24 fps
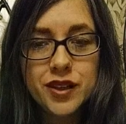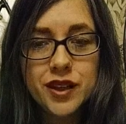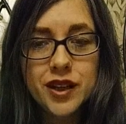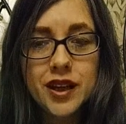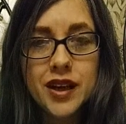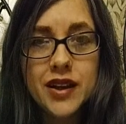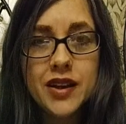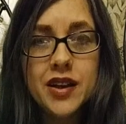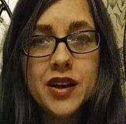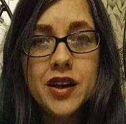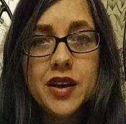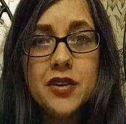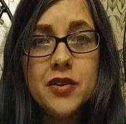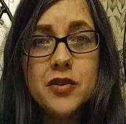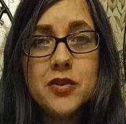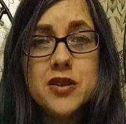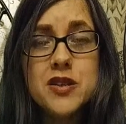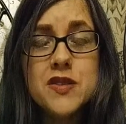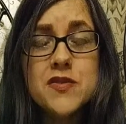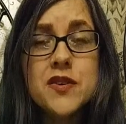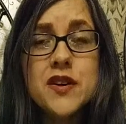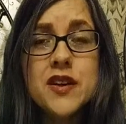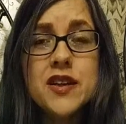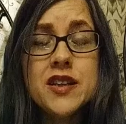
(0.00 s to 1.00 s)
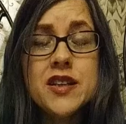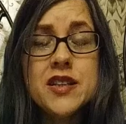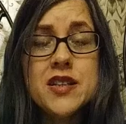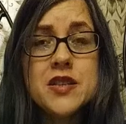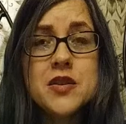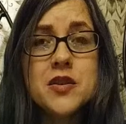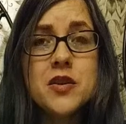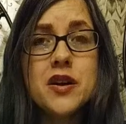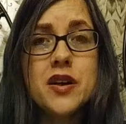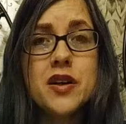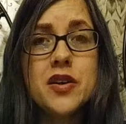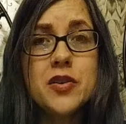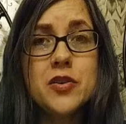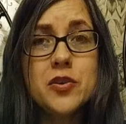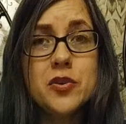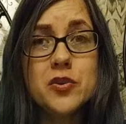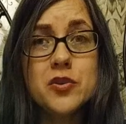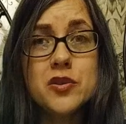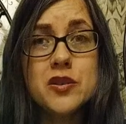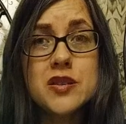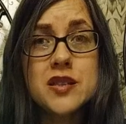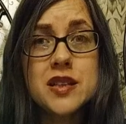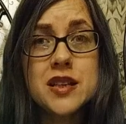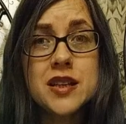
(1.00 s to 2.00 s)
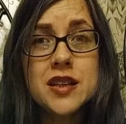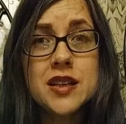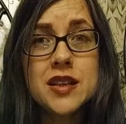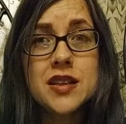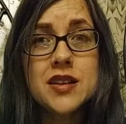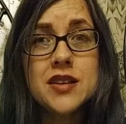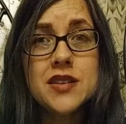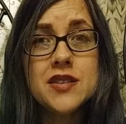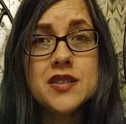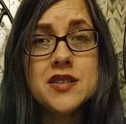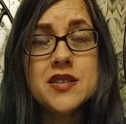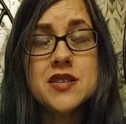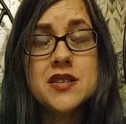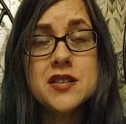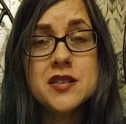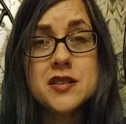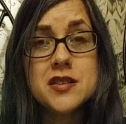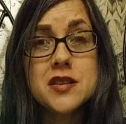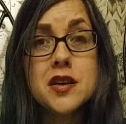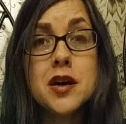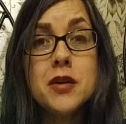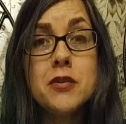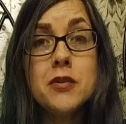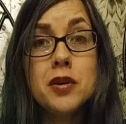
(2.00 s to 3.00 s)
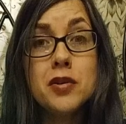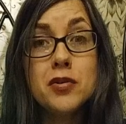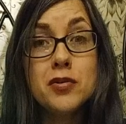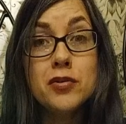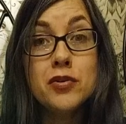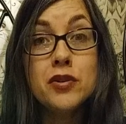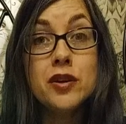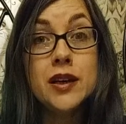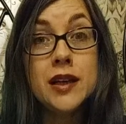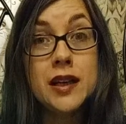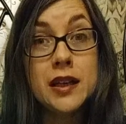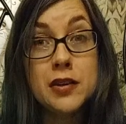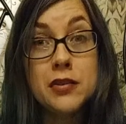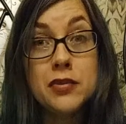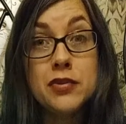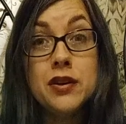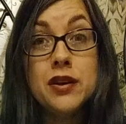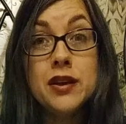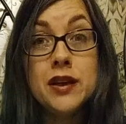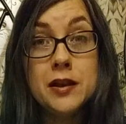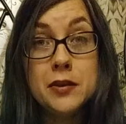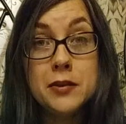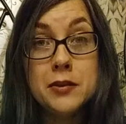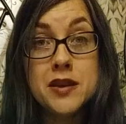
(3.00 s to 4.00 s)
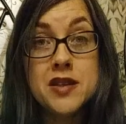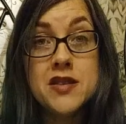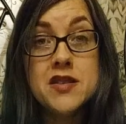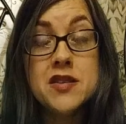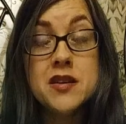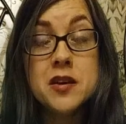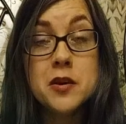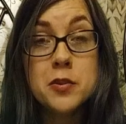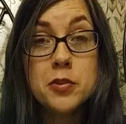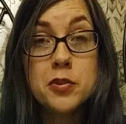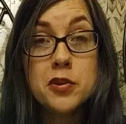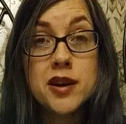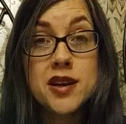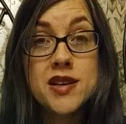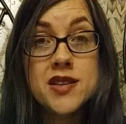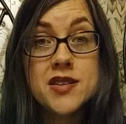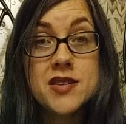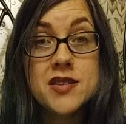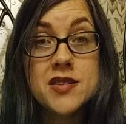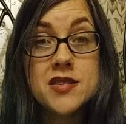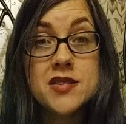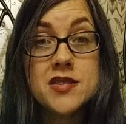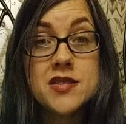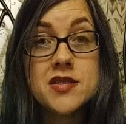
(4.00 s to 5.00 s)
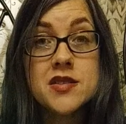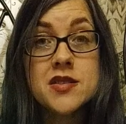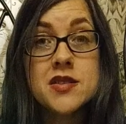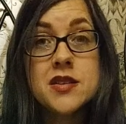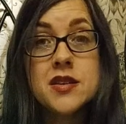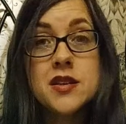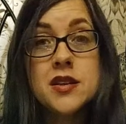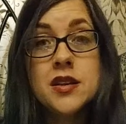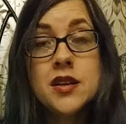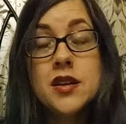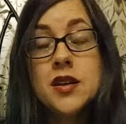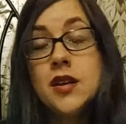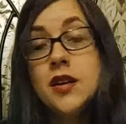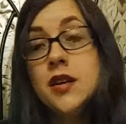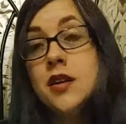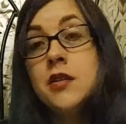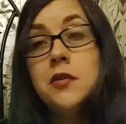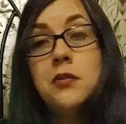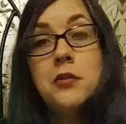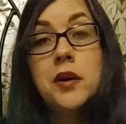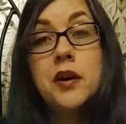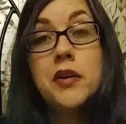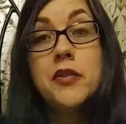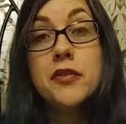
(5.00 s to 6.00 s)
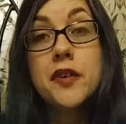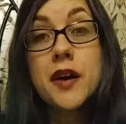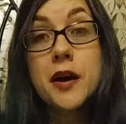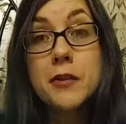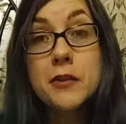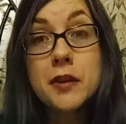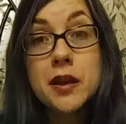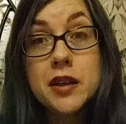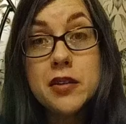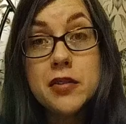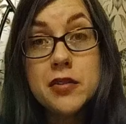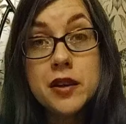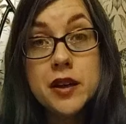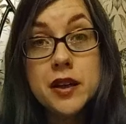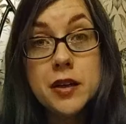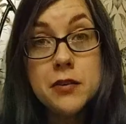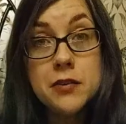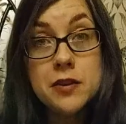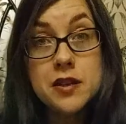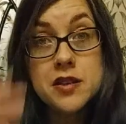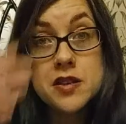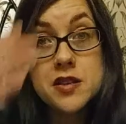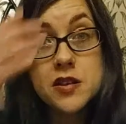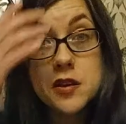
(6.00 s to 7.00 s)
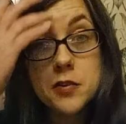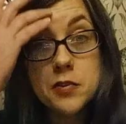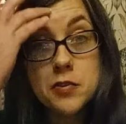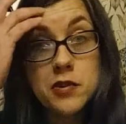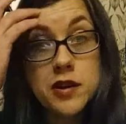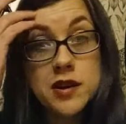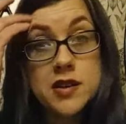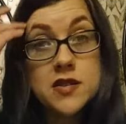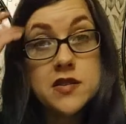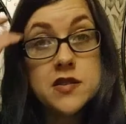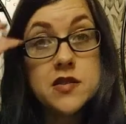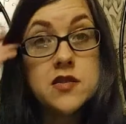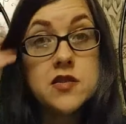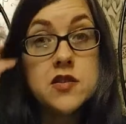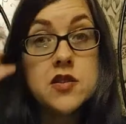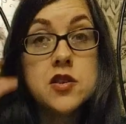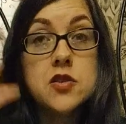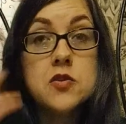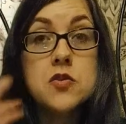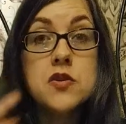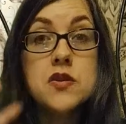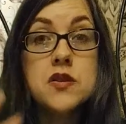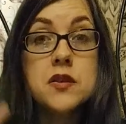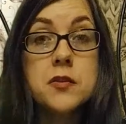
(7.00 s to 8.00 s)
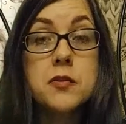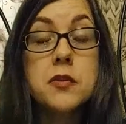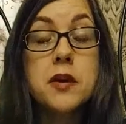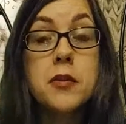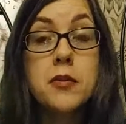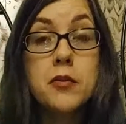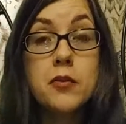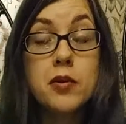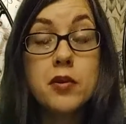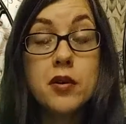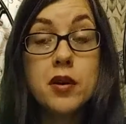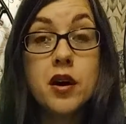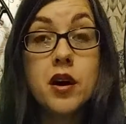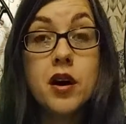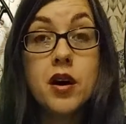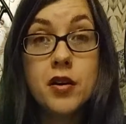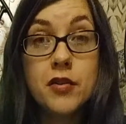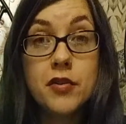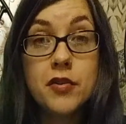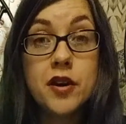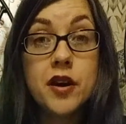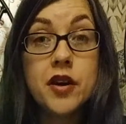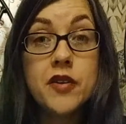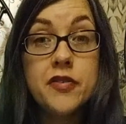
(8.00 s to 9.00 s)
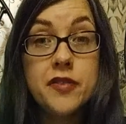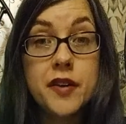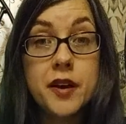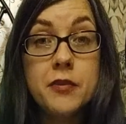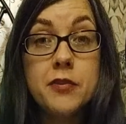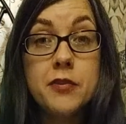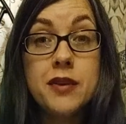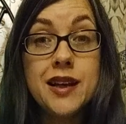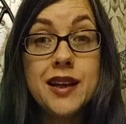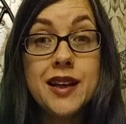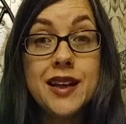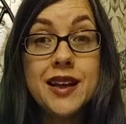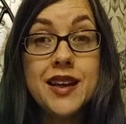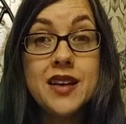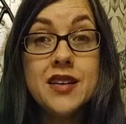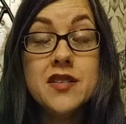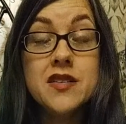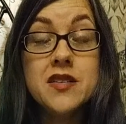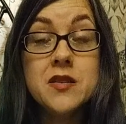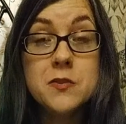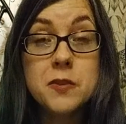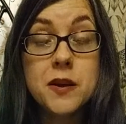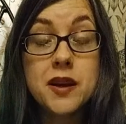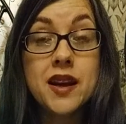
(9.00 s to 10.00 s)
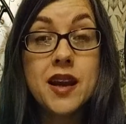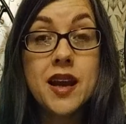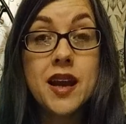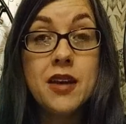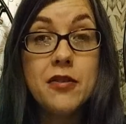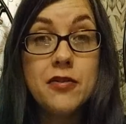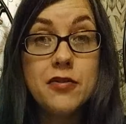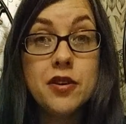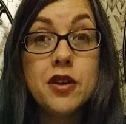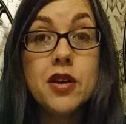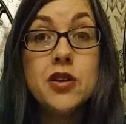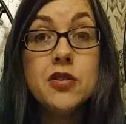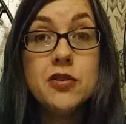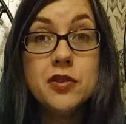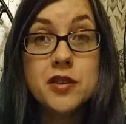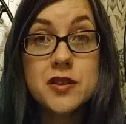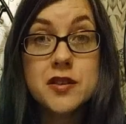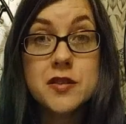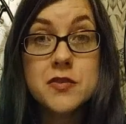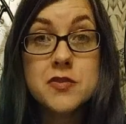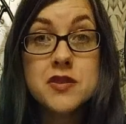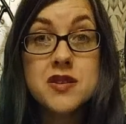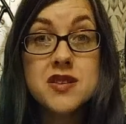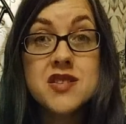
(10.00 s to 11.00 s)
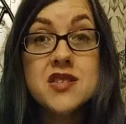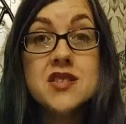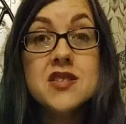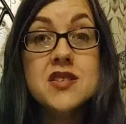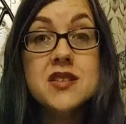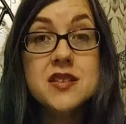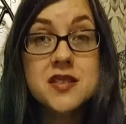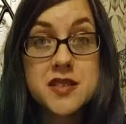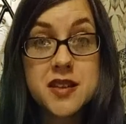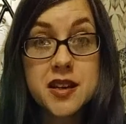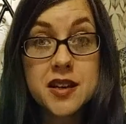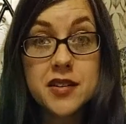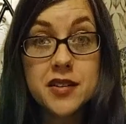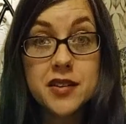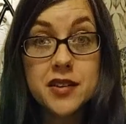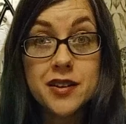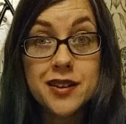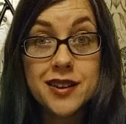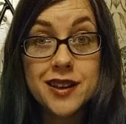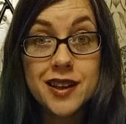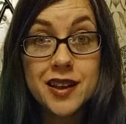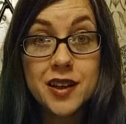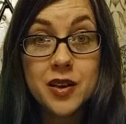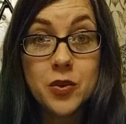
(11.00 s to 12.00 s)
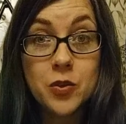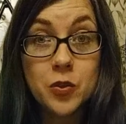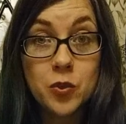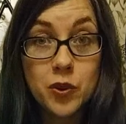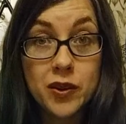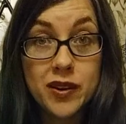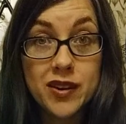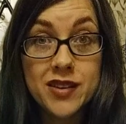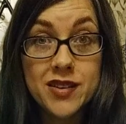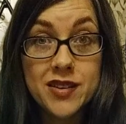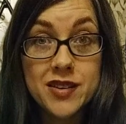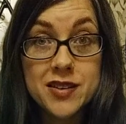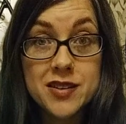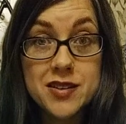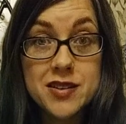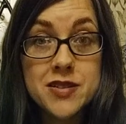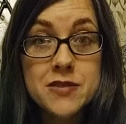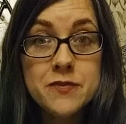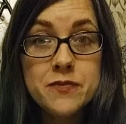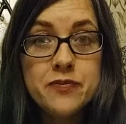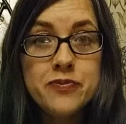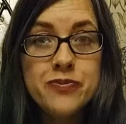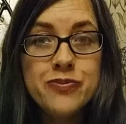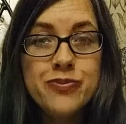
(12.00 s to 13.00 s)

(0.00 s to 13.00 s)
And I always find this quite daunting because it's a time I really, really miss her presence. My family really miss her presence. She was a member of our family and spent every Christmas, as I said earlier, with us.